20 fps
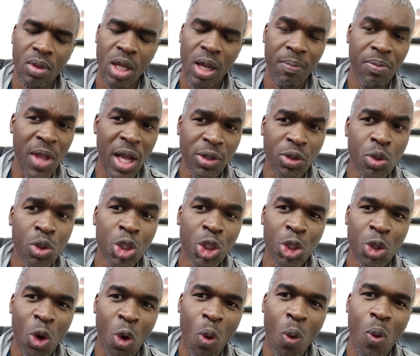I'm not too
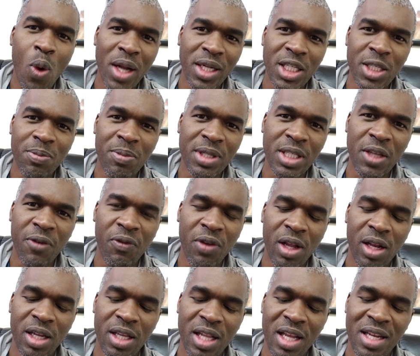sure what
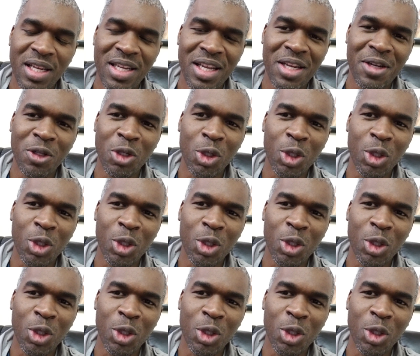specifically they did